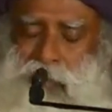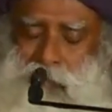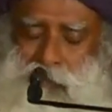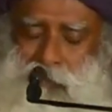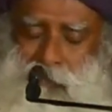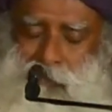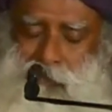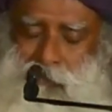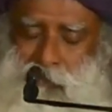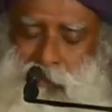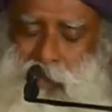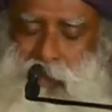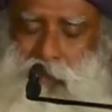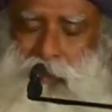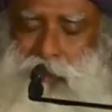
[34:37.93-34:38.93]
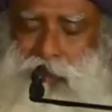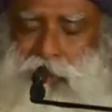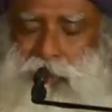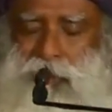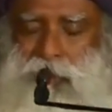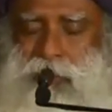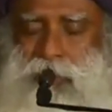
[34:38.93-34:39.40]
level of awareness
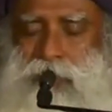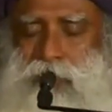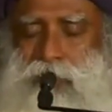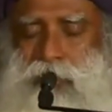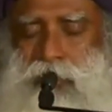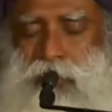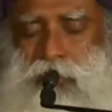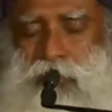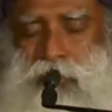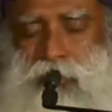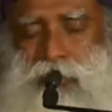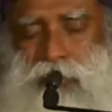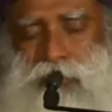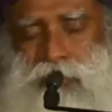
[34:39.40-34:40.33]
is achieved within you.